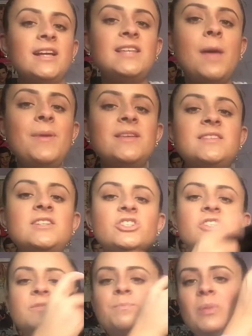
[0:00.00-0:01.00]
Next up is
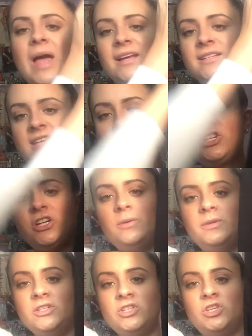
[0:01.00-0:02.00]
this just black t-shirt
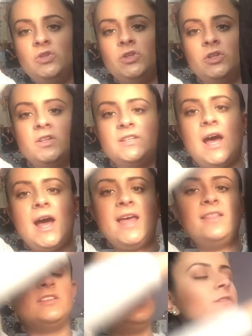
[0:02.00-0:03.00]
with this cute little
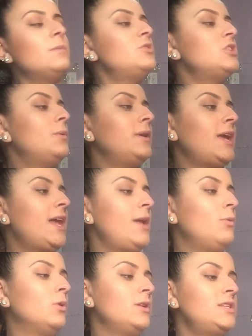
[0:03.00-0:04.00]
tie. This is from So Again.
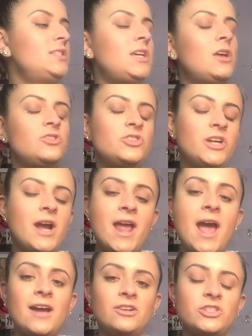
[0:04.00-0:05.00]
I wore this yesterday,
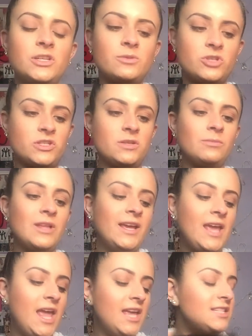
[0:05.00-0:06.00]
actually, with just some
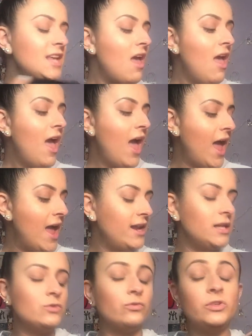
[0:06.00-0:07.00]
leggings.
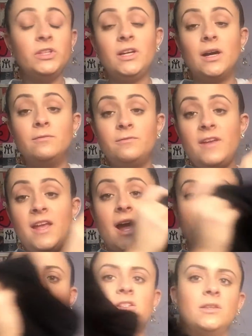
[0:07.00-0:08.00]
And it's really comfy.
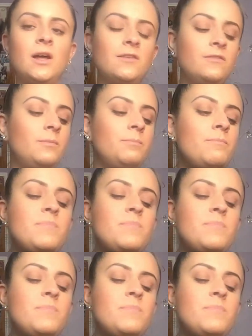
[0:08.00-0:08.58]
I just love